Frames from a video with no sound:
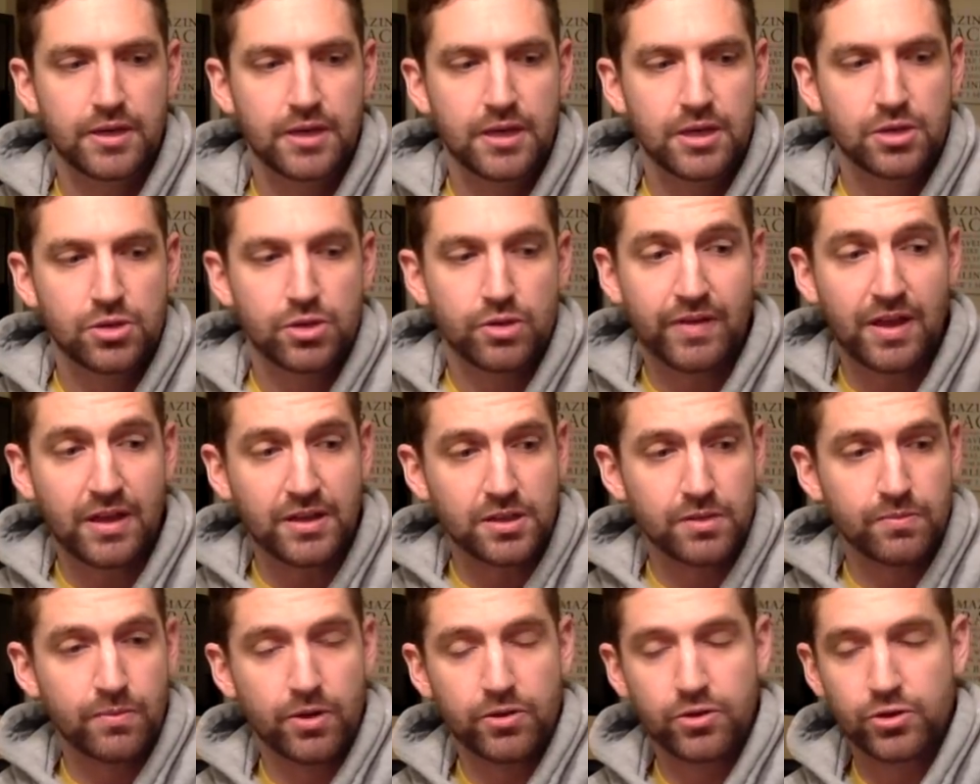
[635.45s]
So I've got
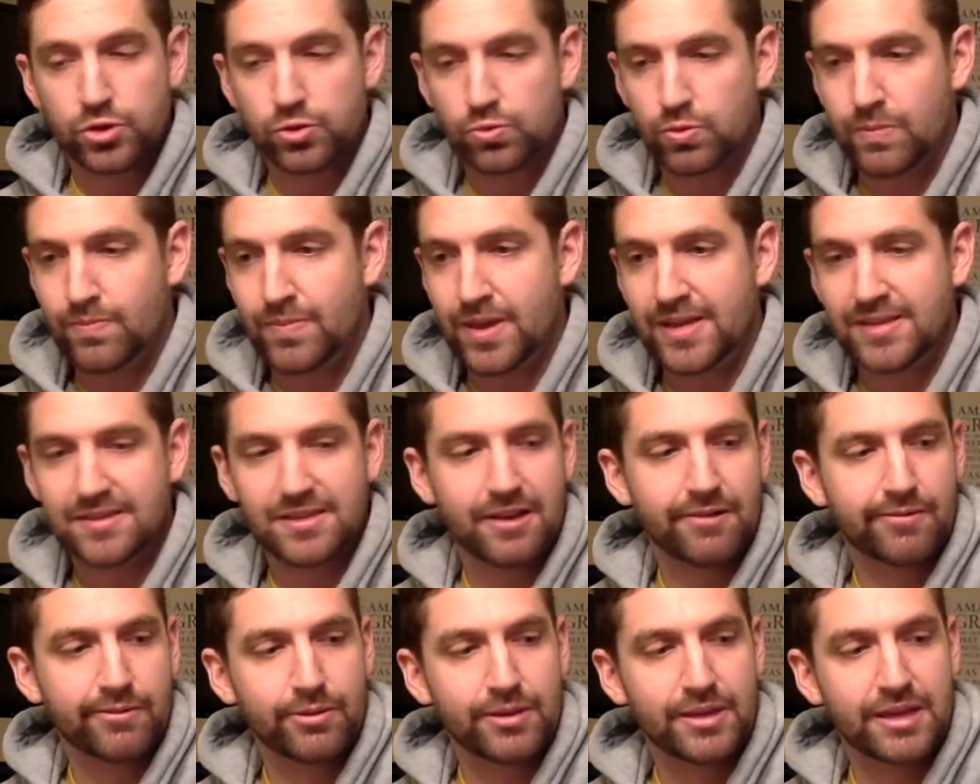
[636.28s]
some other swim baits that
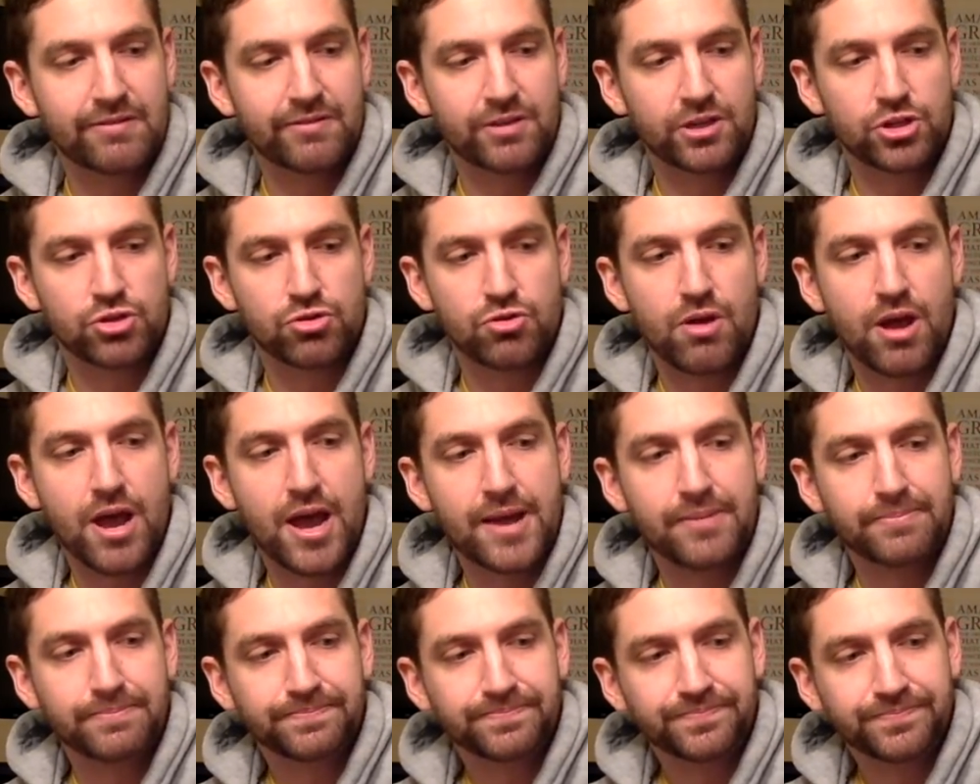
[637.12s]
I'm going to be giving a
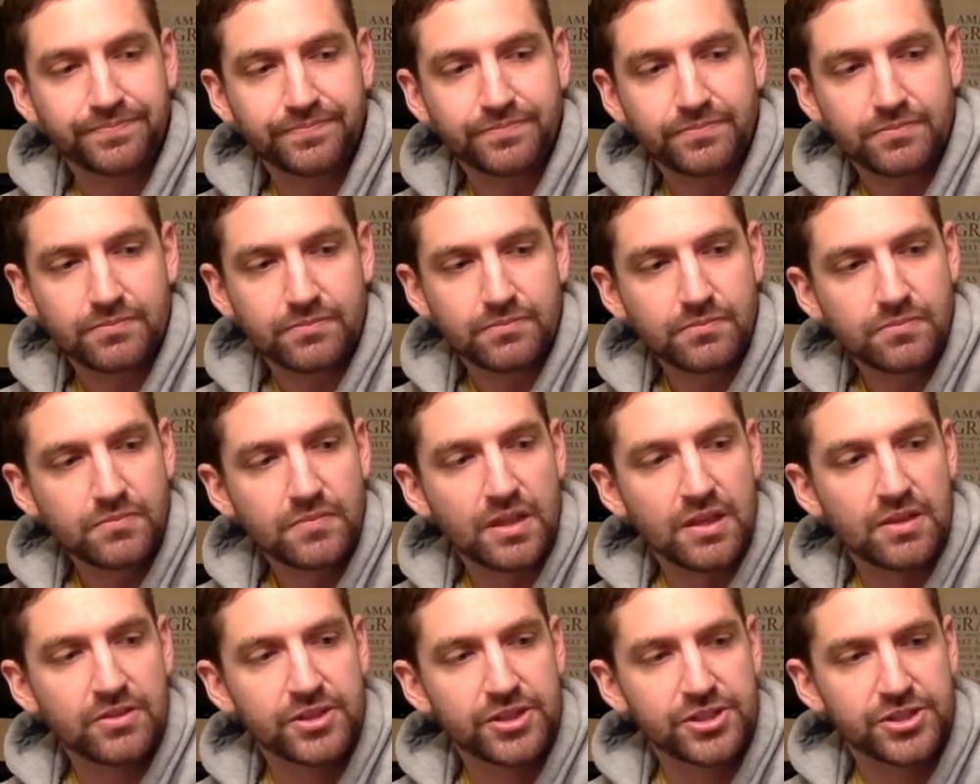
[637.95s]
try
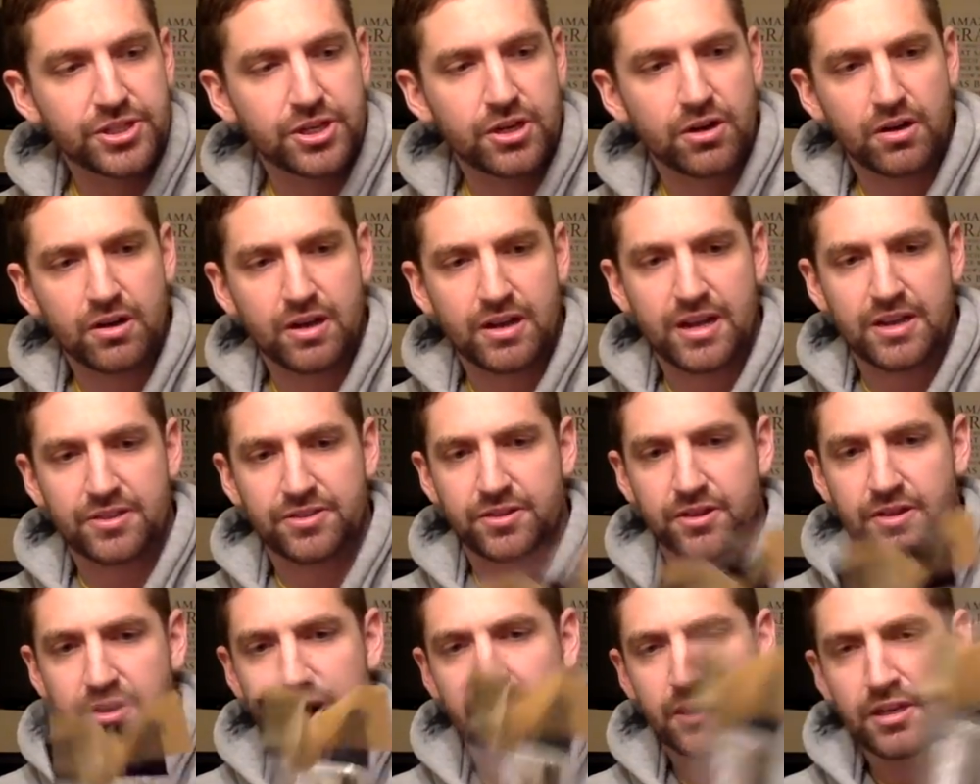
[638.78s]
this year. I got
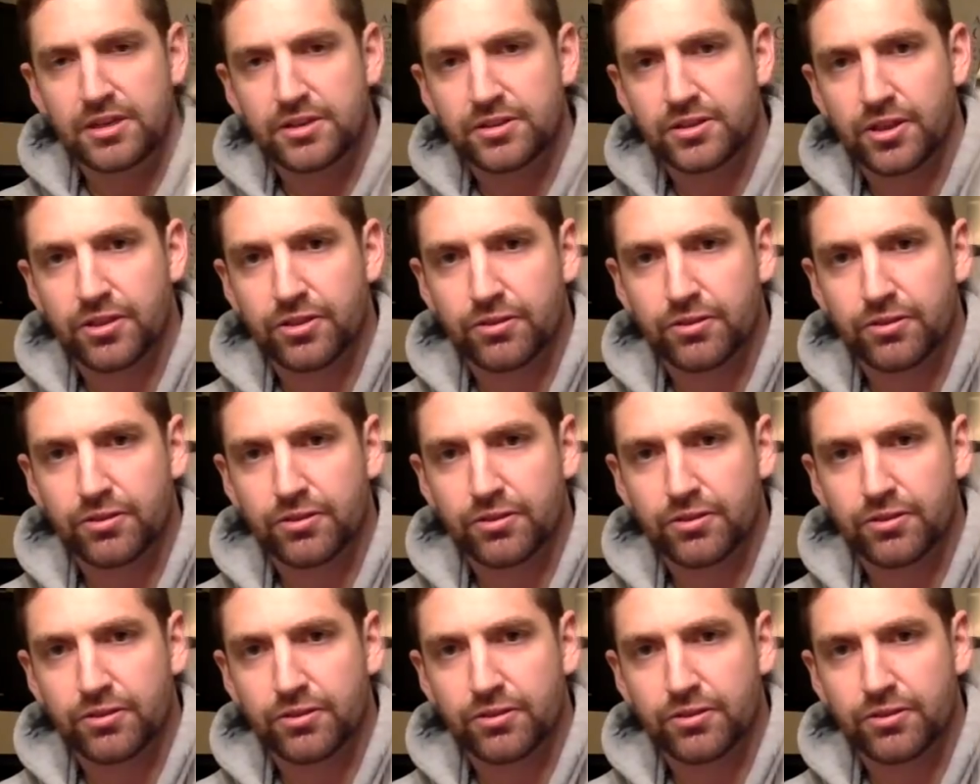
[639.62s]
the